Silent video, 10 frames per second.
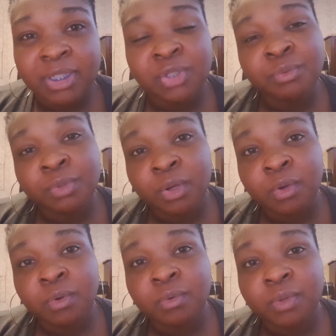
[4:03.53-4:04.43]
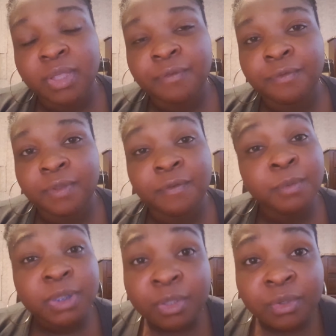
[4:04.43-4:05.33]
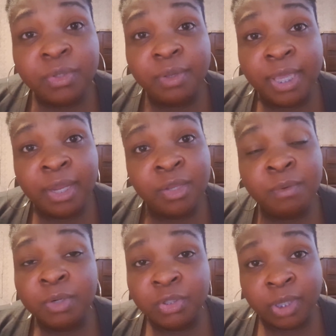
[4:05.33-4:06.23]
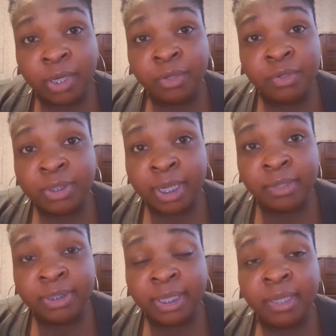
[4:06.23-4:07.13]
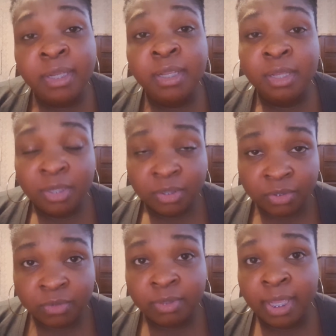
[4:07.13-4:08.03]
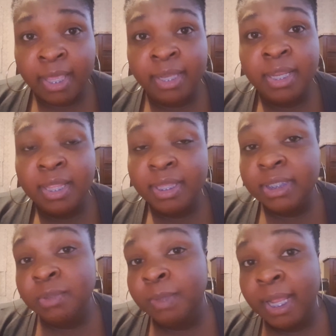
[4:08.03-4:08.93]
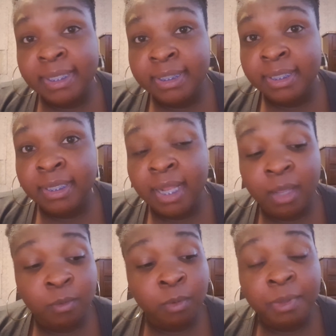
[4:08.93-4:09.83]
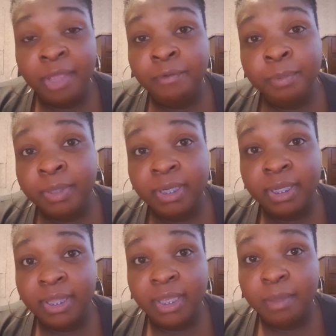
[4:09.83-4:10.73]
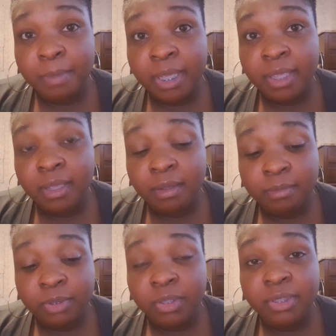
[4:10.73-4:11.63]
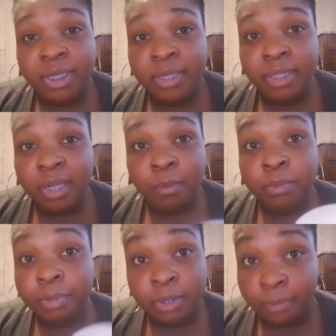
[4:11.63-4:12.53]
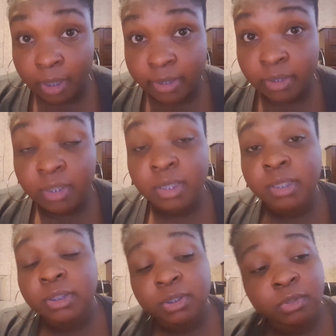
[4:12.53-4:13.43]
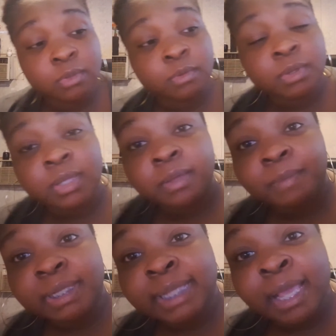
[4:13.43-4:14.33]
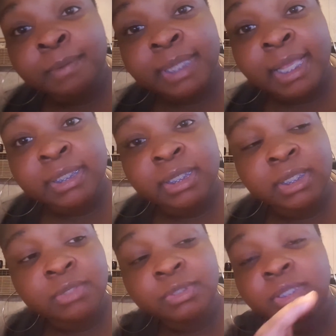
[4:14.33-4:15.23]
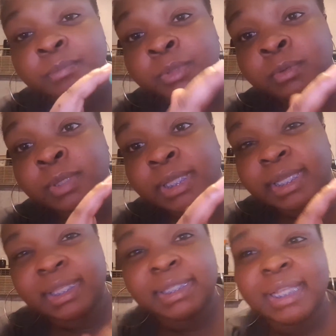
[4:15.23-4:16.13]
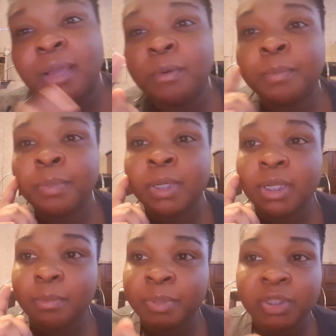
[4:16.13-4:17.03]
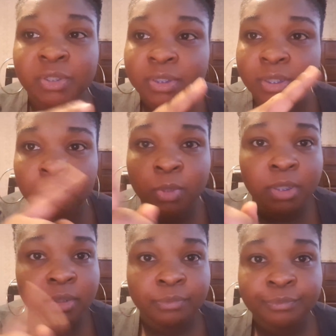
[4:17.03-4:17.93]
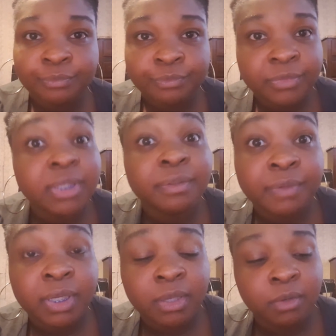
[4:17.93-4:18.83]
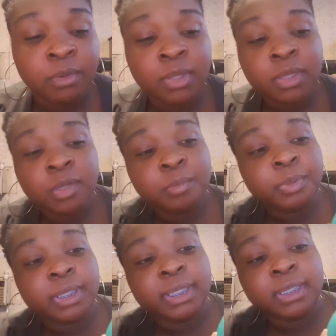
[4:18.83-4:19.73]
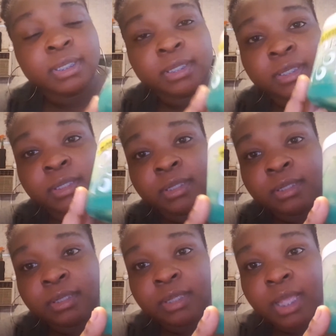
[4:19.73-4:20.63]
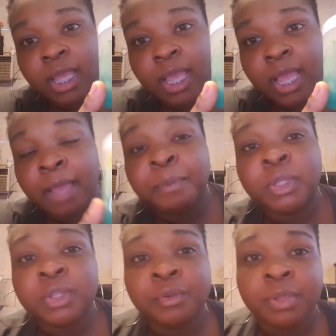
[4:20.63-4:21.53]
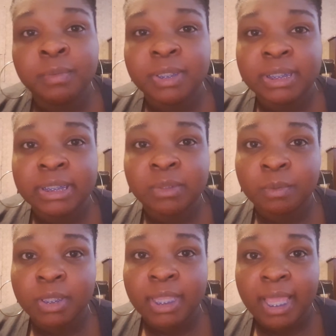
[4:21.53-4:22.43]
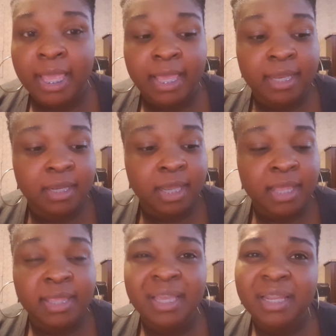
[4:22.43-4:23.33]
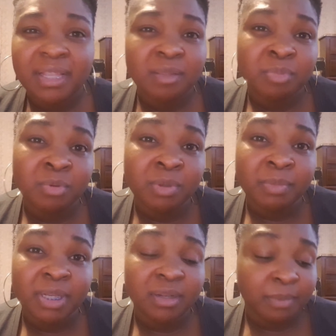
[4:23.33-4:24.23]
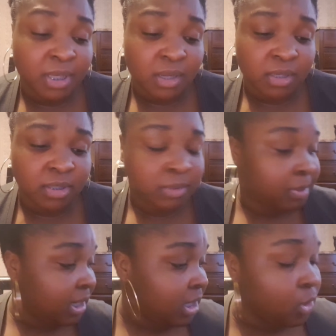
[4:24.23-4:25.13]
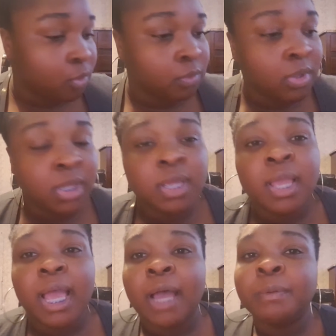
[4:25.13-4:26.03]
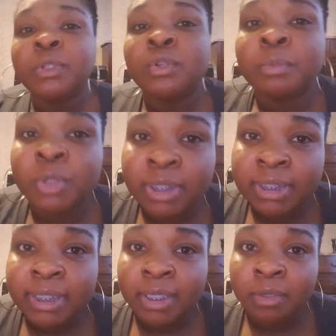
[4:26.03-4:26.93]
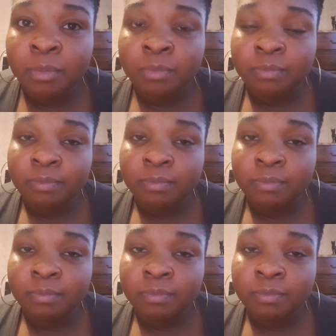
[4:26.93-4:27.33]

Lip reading: that you know, if it was good on your hair and you want to try it on your child's hair, do that. That's what I did. I won't ever put anything in my daughter's hair that I wouldn't put in mine. So my dad was actually using the blue one like this. I will put a picture somewhere in the video. But I bought the green one because it's the one they had. I think I like the blue one better, to be honest. But anywho, I would do a more detailed,